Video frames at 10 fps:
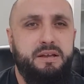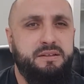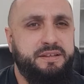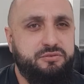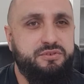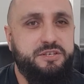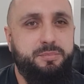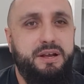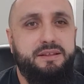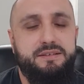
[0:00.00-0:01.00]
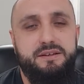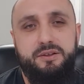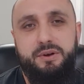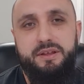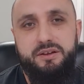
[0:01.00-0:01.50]
Disrespect is
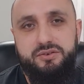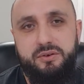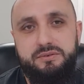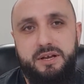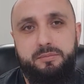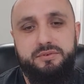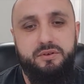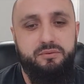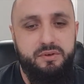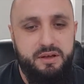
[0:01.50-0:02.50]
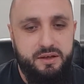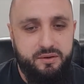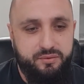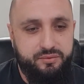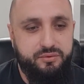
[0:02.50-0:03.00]
another way that it shows up. So
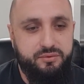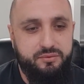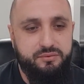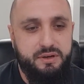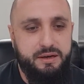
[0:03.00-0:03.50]
through,